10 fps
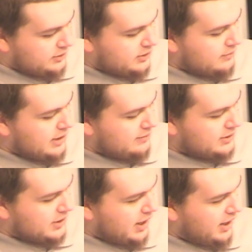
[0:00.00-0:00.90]

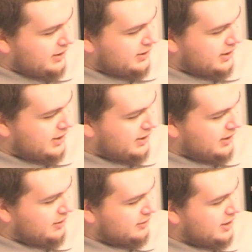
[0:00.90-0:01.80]
Sometimes it's hard to,
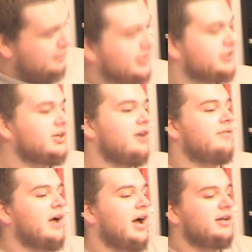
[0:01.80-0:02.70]
keep
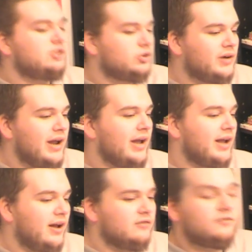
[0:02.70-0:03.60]
yourself on
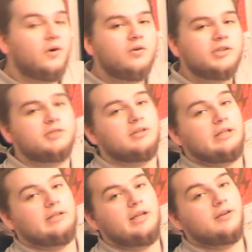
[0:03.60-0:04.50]
track, on focus
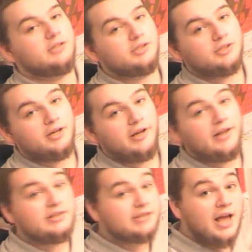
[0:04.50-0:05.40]
with the language you're
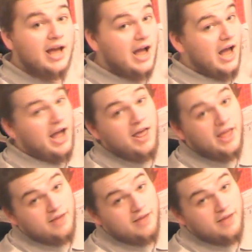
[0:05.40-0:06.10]
learning. At least I